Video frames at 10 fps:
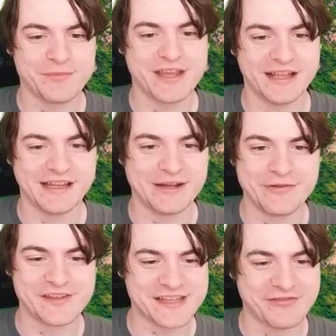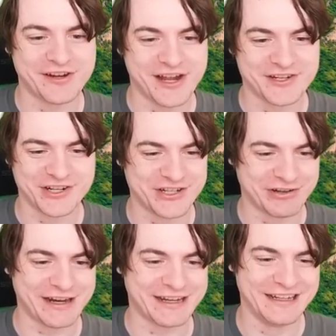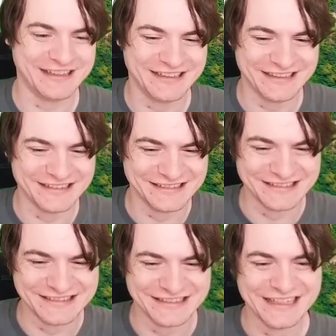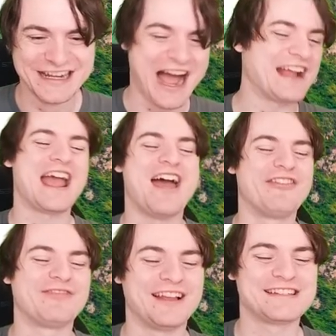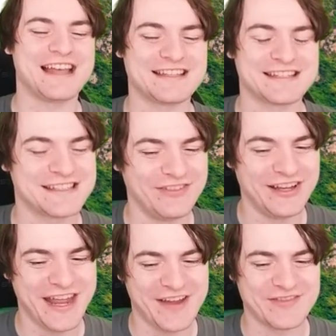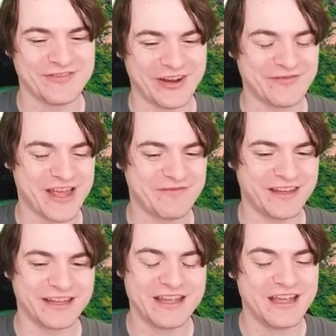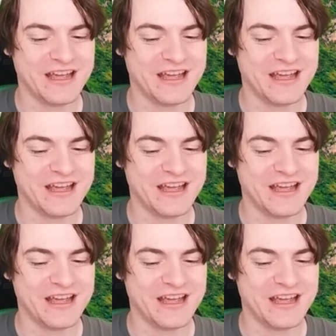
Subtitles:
killing it with this every country trick. I get every place that has a similar name to the one I'm typing.